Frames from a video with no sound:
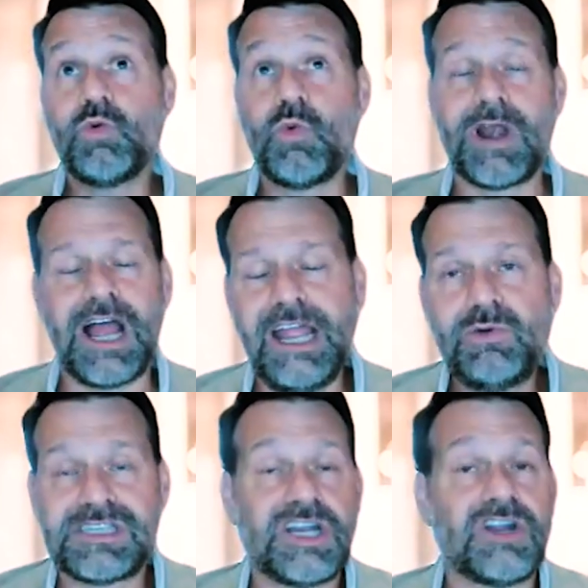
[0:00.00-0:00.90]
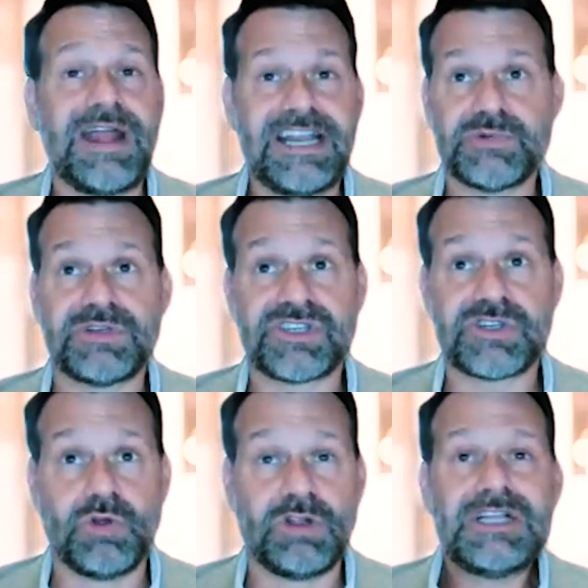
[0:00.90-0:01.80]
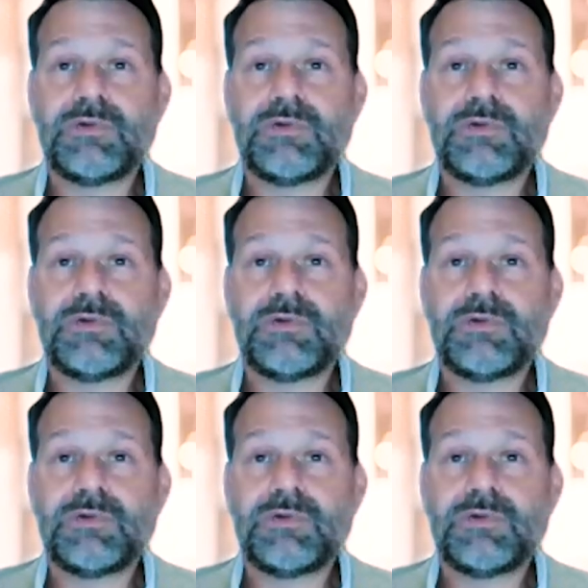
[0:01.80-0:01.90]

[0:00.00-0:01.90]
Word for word: When I was in graduate school,